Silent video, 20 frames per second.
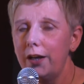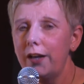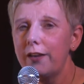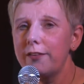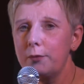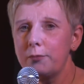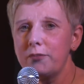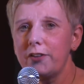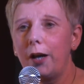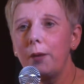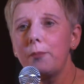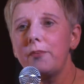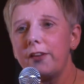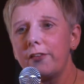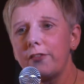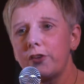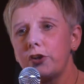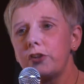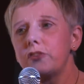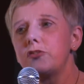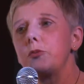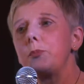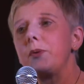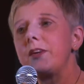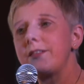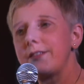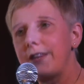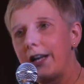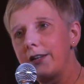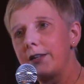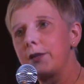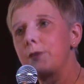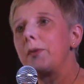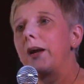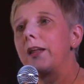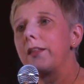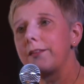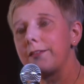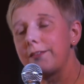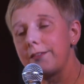Sometimes it's good to be standing
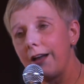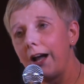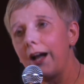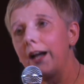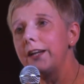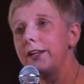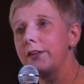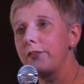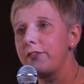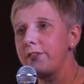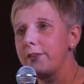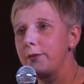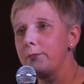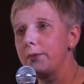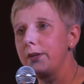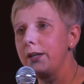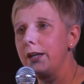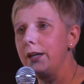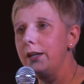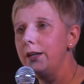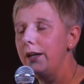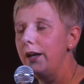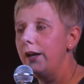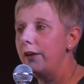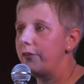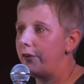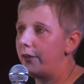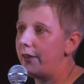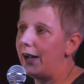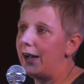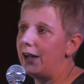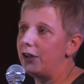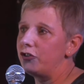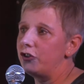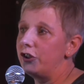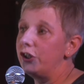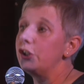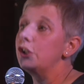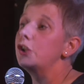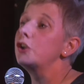by the side of somebody so that
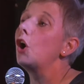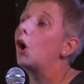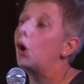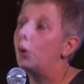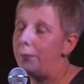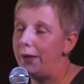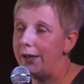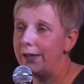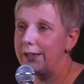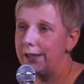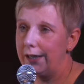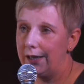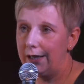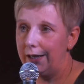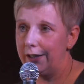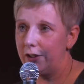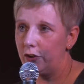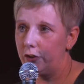actually you're not making eye